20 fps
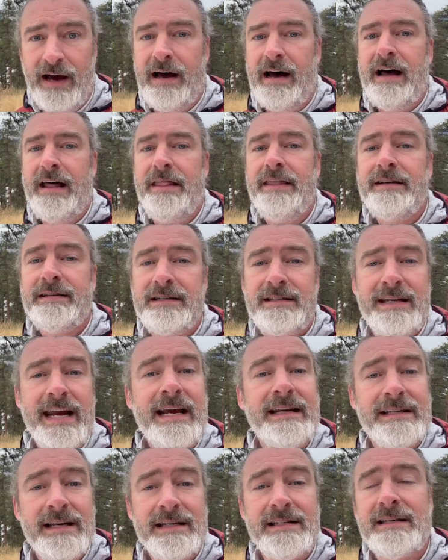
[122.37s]
uh, this
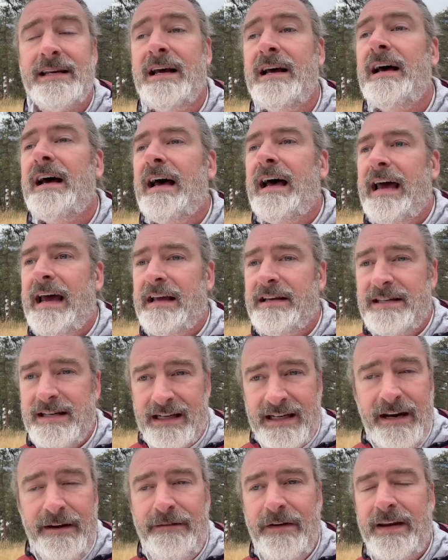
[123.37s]
takes us a
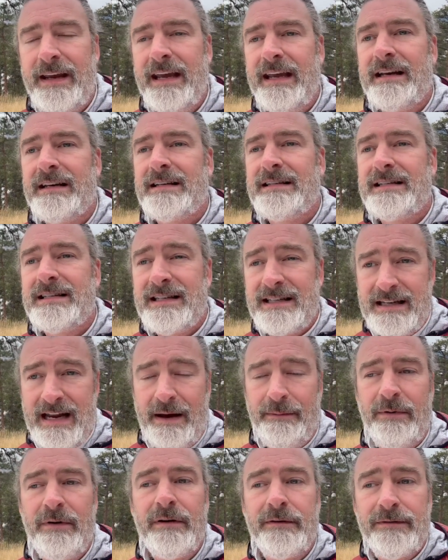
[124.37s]
significant
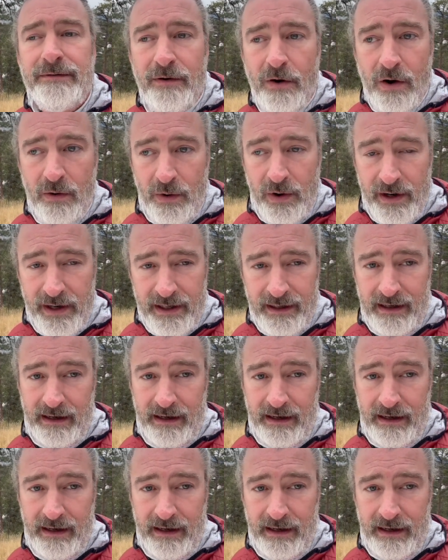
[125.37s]
step forward.